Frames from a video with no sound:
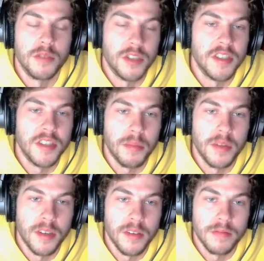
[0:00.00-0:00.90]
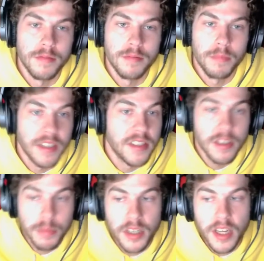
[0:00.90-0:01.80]
She's up there basically
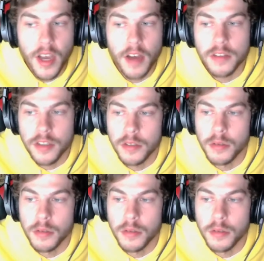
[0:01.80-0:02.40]
bleeding out too.